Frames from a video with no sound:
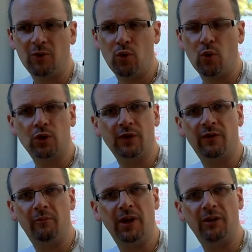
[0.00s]

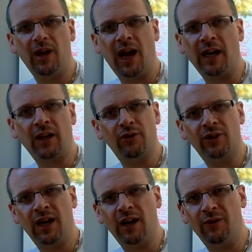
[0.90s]
1/4 mil
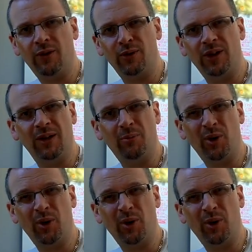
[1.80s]
accuracy out of a 3D